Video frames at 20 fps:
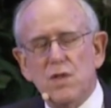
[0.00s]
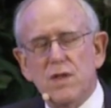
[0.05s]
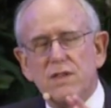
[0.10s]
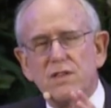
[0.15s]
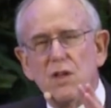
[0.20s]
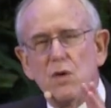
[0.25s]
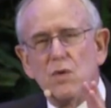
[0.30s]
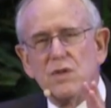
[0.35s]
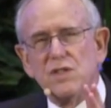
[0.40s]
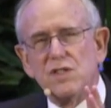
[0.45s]
that
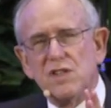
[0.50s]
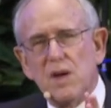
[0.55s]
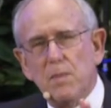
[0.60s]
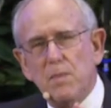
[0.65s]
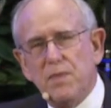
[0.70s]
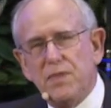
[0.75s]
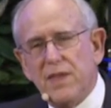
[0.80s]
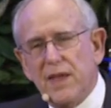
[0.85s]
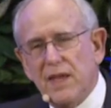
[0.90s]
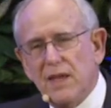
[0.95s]
there were some
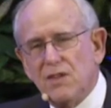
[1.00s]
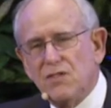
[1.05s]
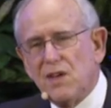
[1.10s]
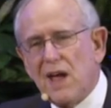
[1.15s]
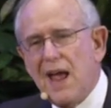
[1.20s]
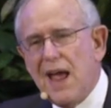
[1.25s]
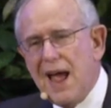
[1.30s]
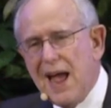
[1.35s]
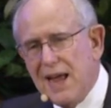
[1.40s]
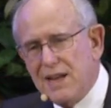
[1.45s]
things
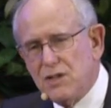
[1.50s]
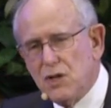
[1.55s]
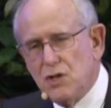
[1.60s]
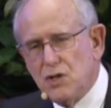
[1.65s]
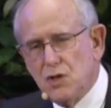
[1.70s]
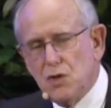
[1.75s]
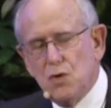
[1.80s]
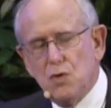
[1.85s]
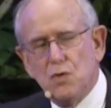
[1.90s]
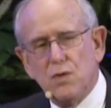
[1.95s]
I had to
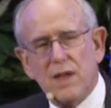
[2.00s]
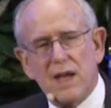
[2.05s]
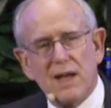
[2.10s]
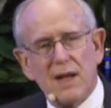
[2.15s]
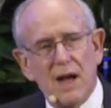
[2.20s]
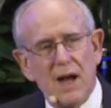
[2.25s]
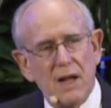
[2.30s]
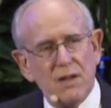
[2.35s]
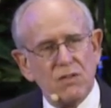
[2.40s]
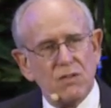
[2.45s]
do that
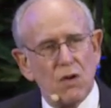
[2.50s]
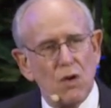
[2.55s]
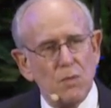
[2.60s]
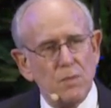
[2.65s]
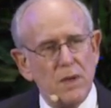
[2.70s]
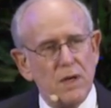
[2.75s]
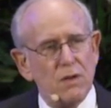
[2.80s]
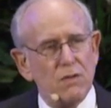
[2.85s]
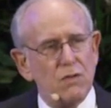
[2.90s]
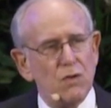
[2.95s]
God told
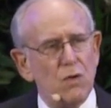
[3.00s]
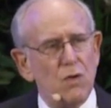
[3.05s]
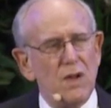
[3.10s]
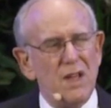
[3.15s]
me to do,